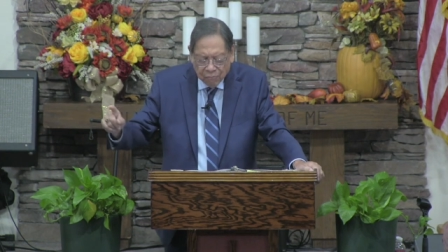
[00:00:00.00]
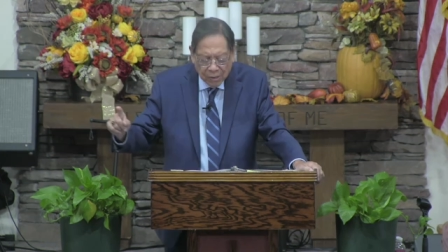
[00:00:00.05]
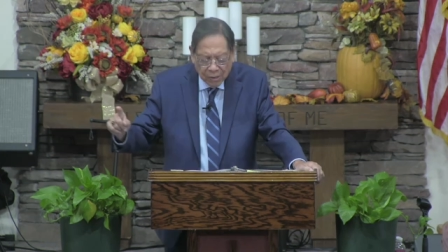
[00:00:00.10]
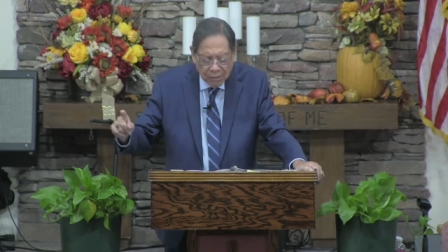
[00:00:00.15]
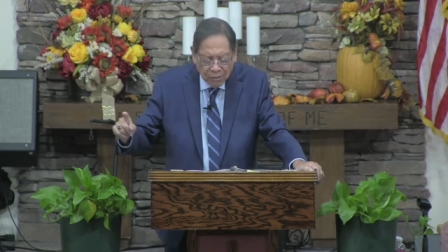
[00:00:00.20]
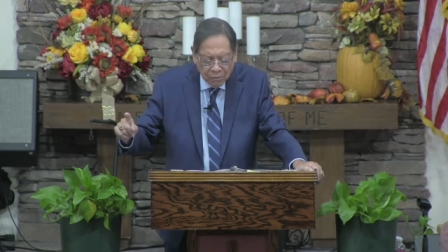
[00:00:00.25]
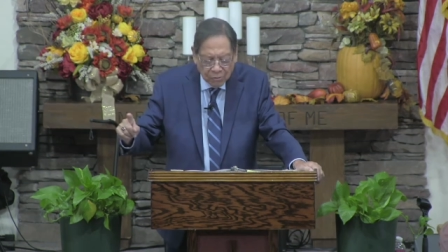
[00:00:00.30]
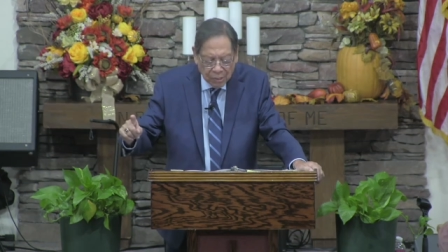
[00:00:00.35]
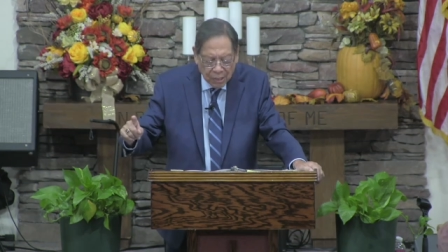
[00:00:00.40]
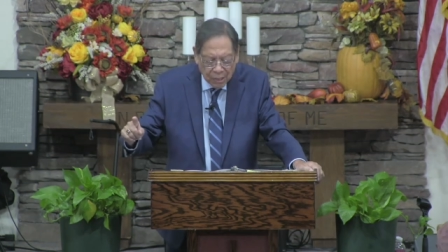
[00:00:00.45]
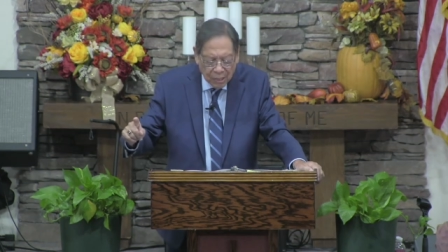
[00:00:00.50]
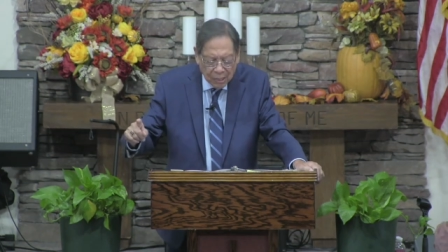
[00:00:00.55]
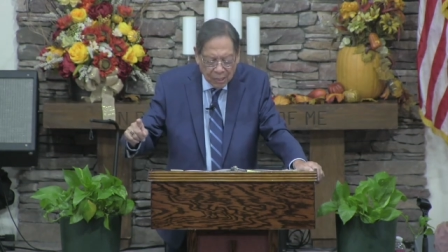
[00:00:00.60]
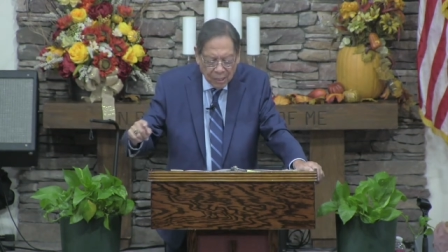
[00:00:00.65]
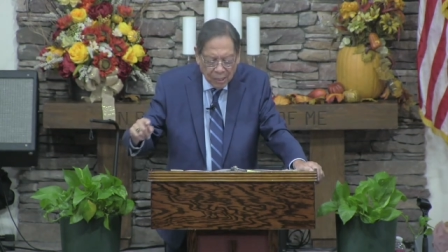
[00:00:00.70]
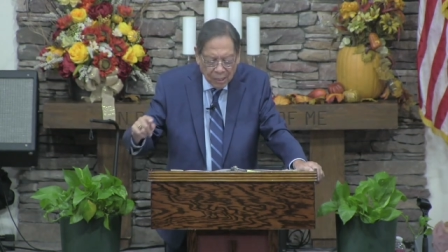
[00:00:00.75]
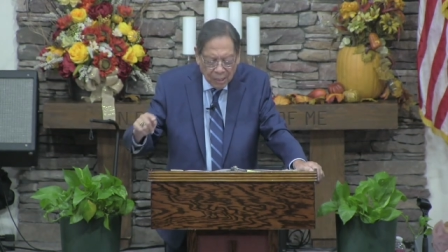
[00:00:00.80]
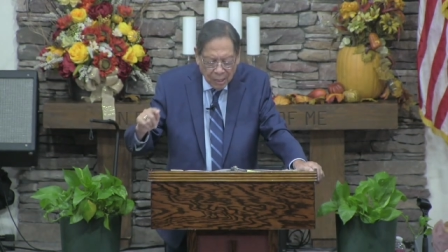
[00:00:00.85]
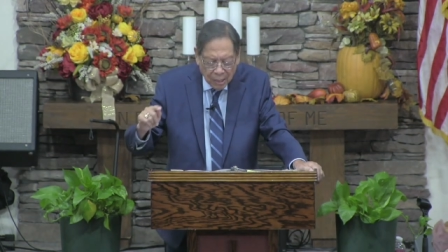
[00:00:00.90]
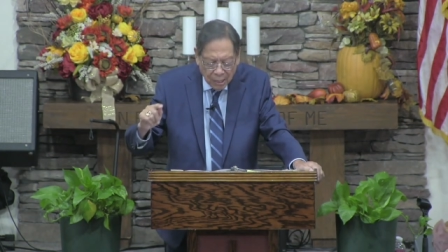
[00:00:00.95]
victory,
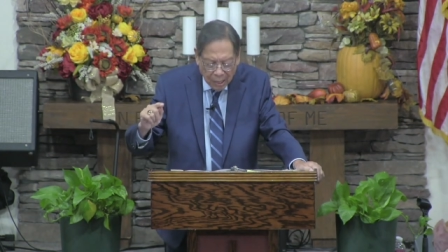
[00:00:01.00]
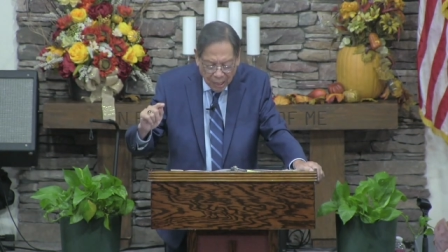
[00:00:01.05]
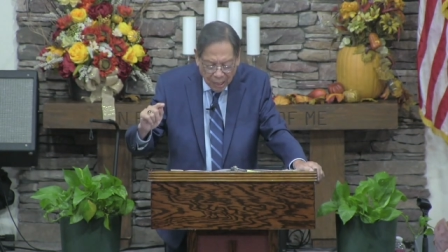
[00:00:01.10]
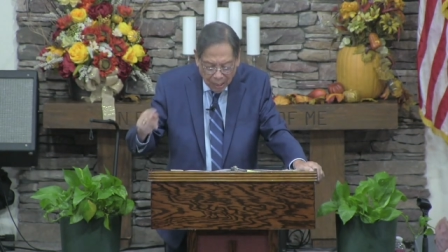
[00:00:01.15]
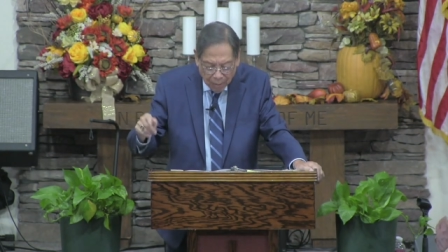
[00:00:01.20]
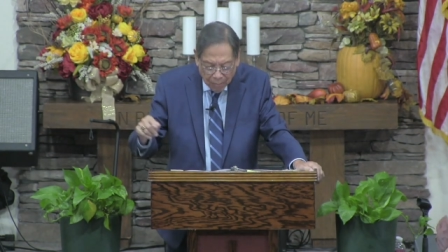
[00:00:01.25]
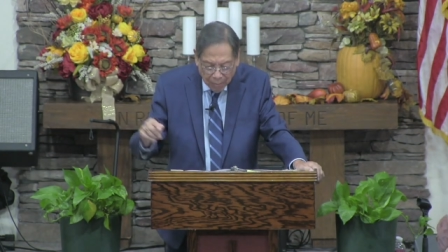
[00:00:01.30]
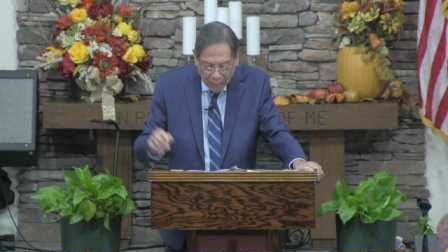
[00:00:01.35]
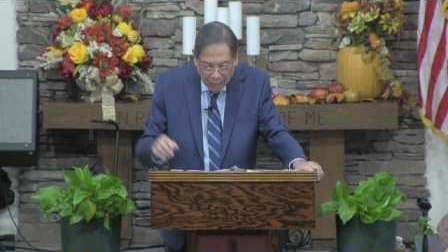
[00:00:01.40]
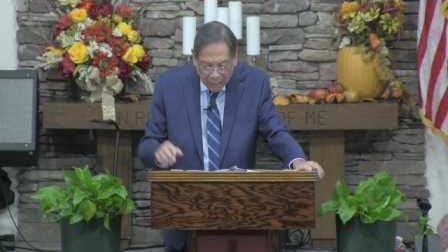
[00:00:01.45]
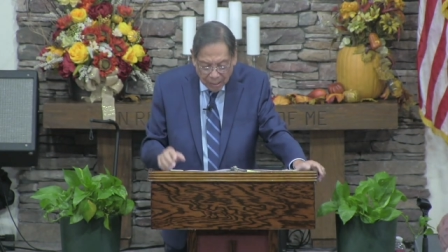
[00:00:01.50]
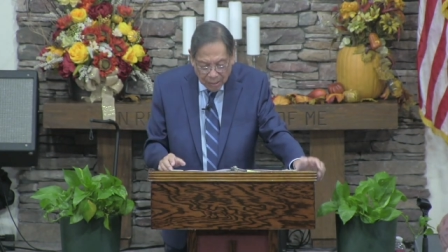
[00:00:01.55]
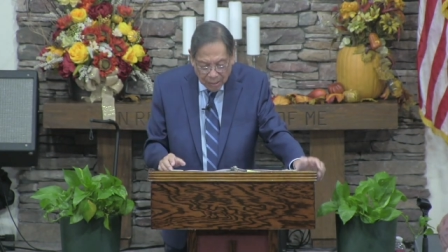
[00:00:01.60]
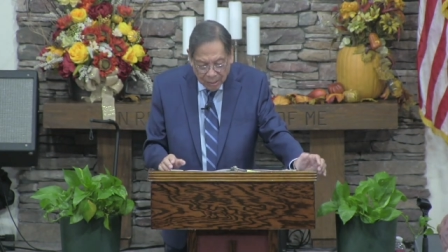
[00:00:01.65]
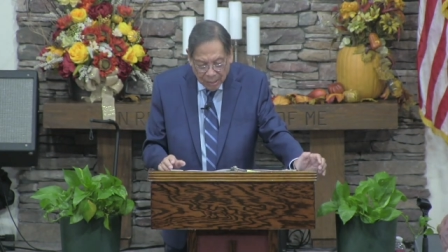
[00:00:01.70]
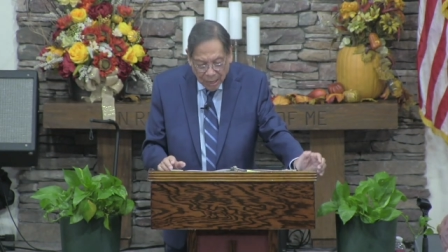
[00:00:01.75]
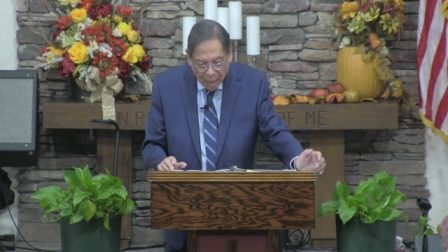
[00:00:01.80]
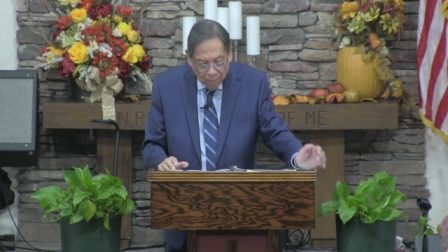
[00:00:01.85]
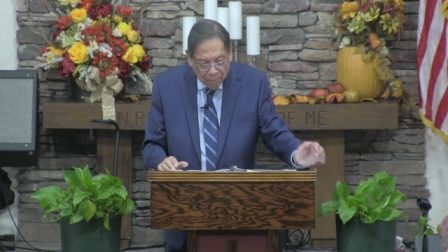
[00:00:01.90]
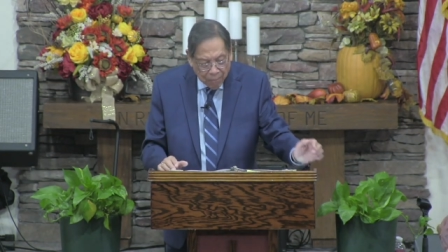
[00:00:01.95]
amen.
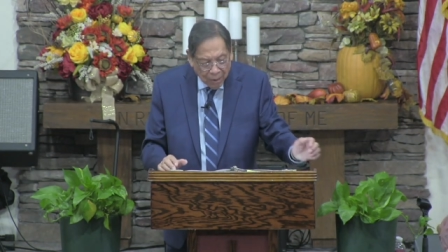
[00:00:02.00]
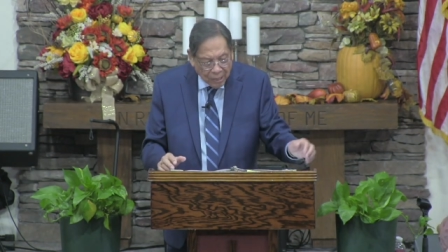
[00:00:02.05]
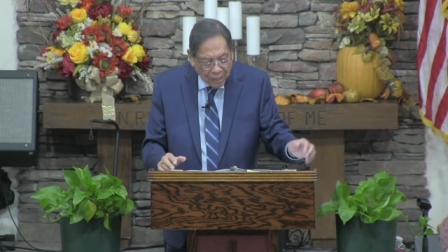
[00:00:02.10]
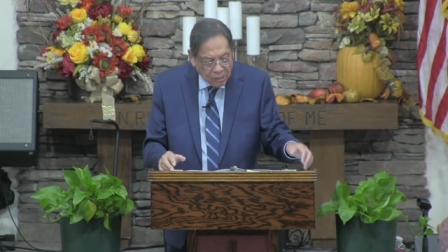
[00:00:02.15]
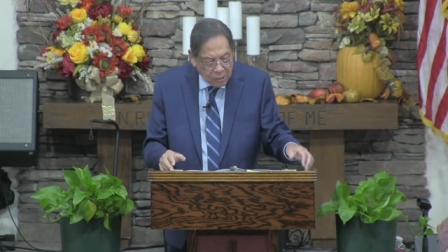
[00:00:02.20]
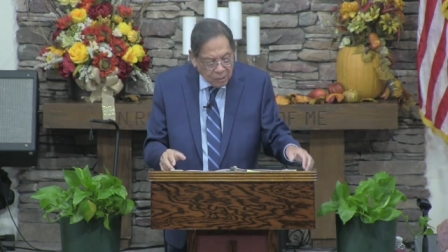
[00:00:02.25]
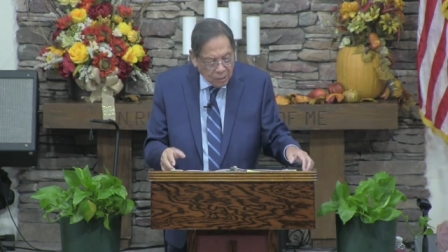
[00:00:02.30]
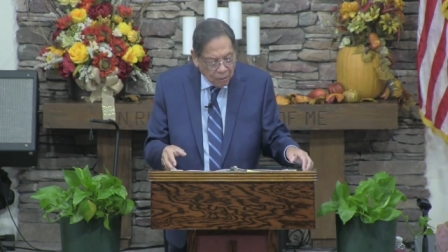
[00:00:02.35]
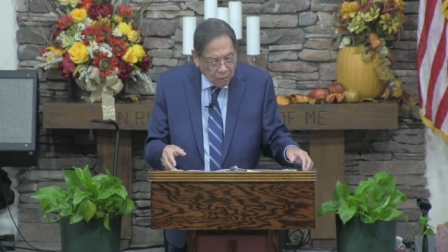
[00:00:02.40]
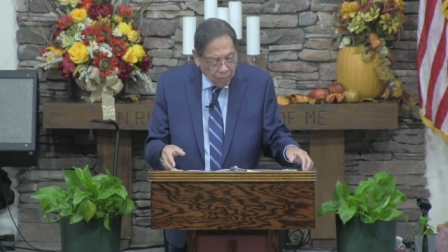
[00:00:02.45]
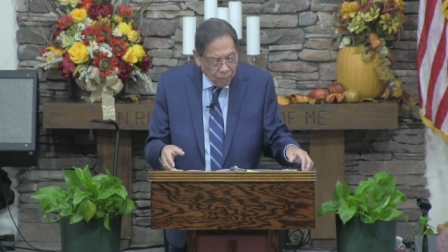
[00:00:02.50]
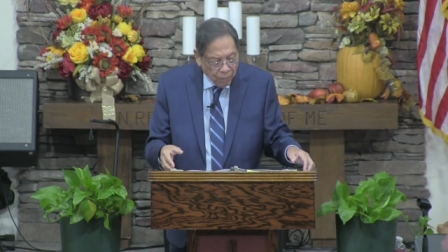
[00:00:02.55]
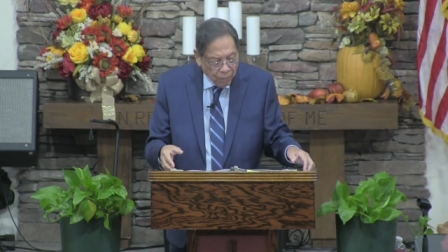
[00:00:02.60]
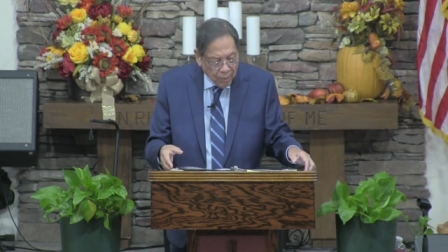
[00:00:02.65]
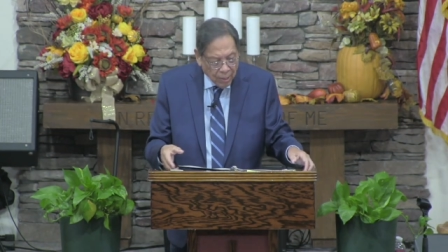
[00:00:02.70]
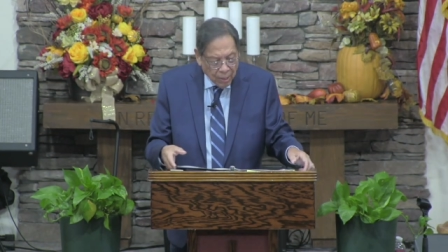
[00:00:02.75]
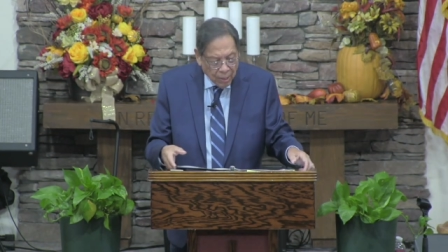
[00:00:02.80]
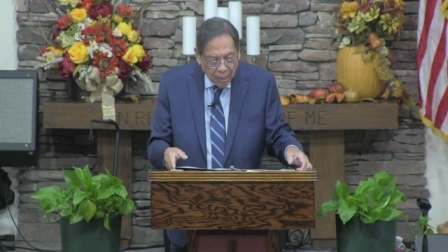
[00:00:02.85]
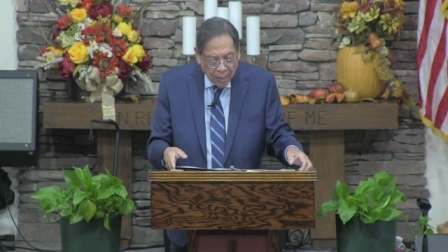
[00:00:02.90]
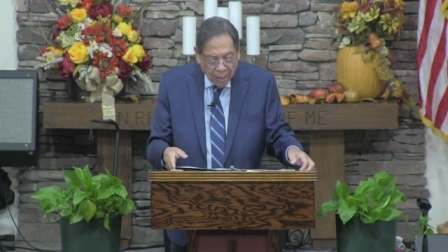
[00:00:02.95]
God bless you.
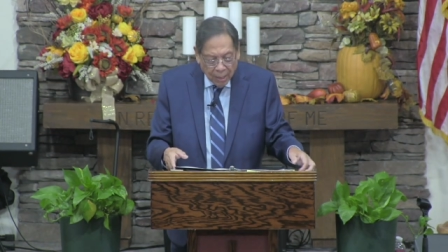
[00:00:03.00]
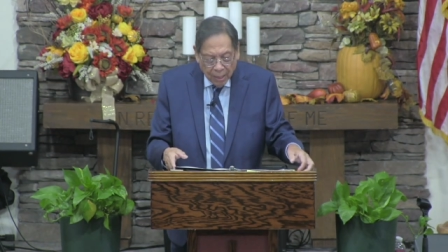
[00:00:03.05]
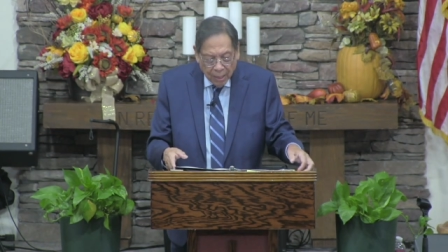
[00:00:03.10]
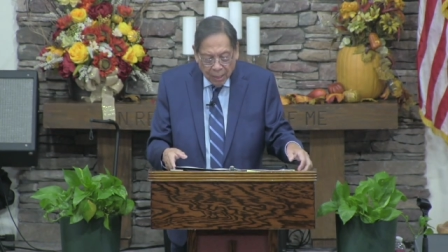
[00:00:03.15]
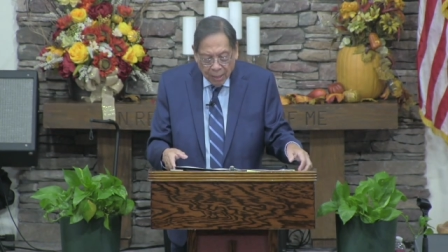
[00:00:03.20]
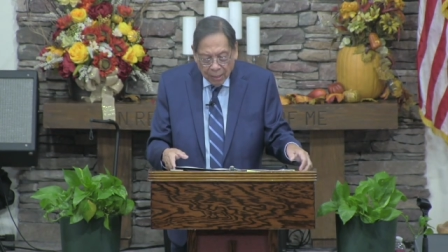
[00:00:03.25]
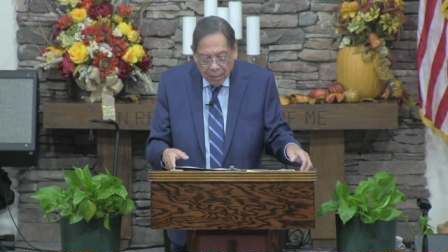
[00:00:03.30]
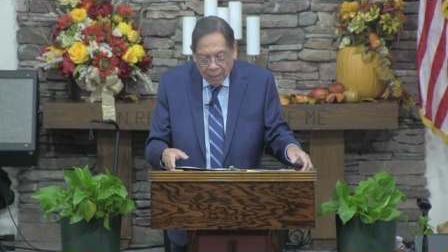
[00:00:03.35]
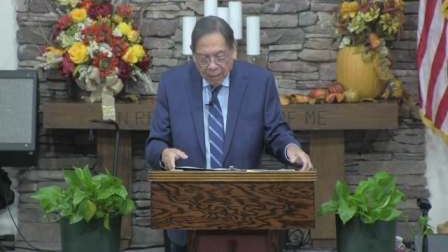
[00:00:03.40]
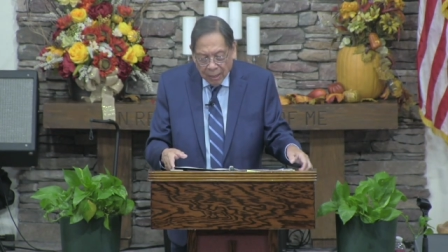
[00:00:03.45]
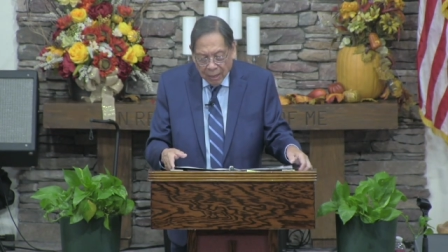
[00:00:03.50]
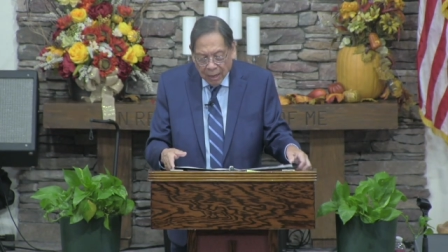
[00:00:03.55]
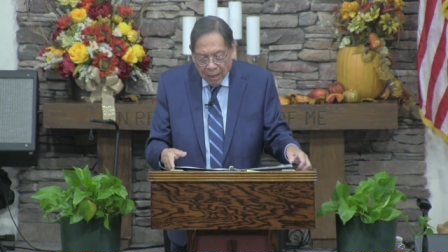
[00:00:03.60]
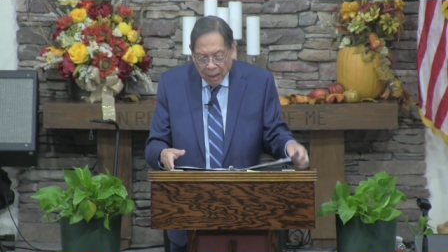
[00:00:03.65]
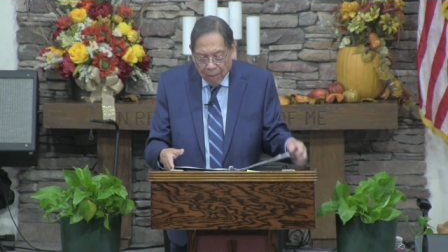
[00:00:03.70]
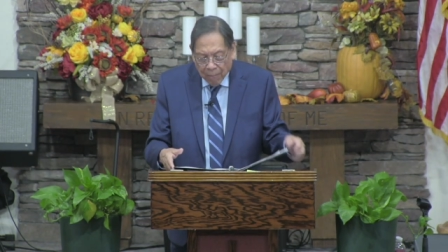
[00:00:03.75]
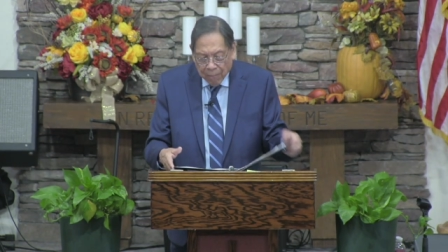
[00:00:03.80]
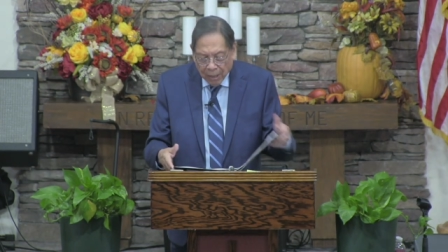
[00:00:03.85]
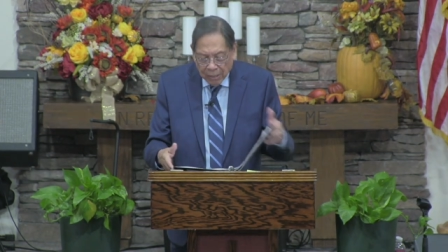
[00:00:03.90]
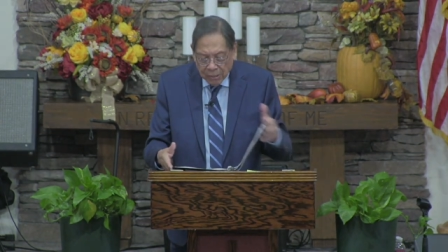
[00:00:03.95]

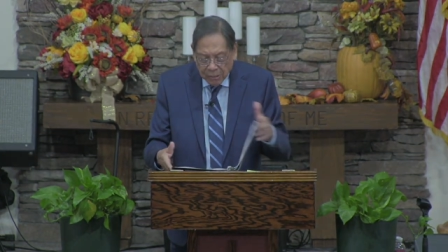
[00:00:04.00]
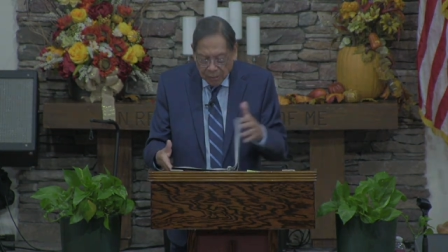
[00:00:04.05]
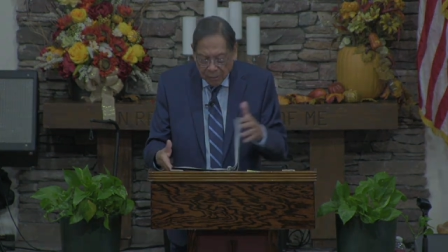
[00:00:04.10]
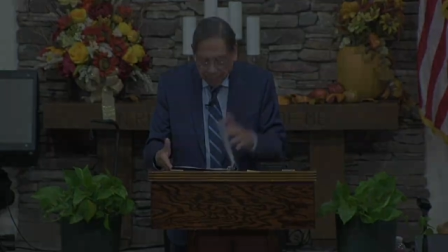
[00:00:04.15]
God bless